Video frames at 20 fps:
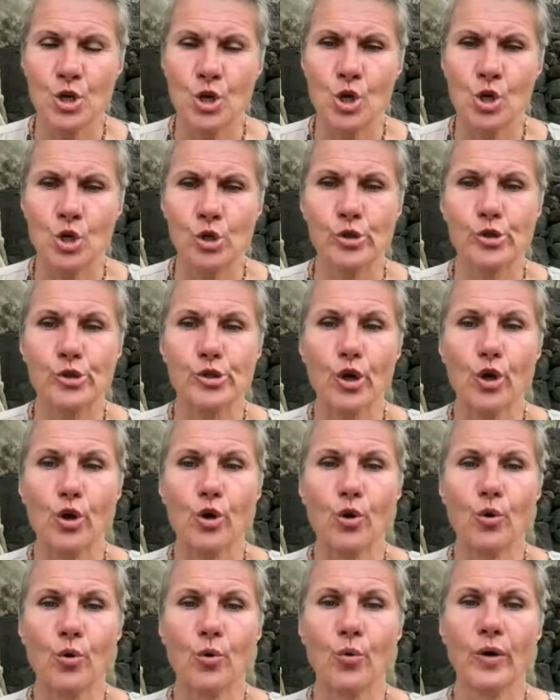
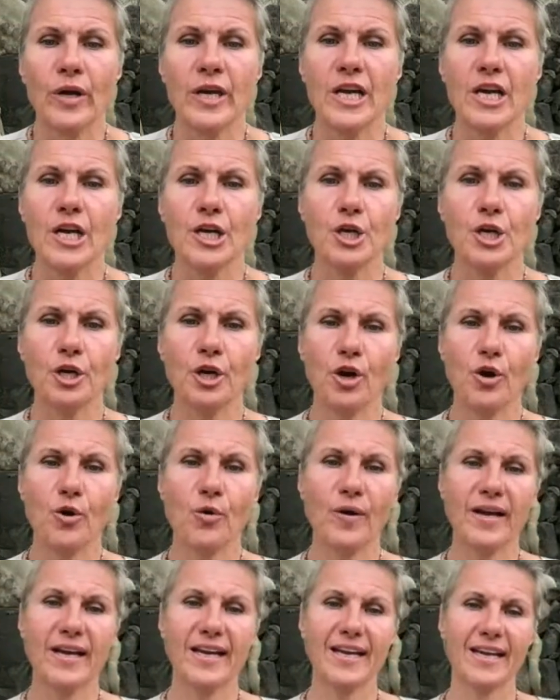So,
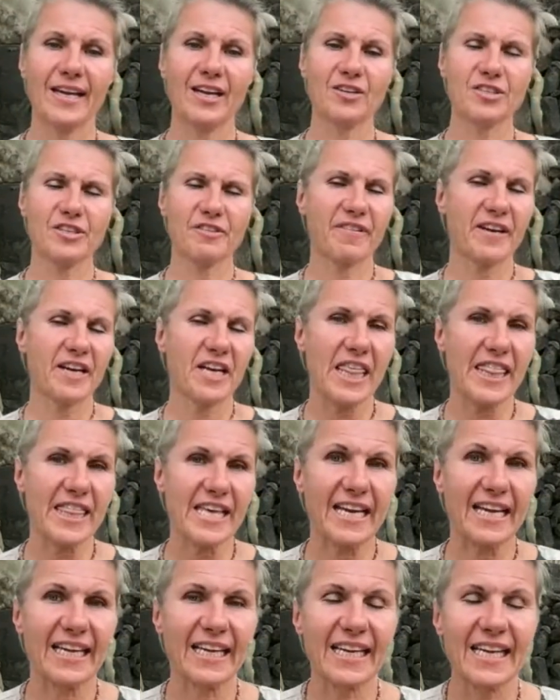here's a funny
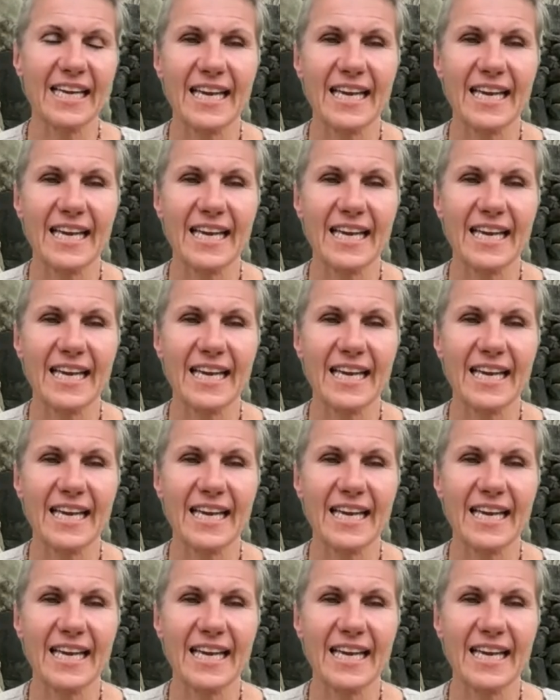thing.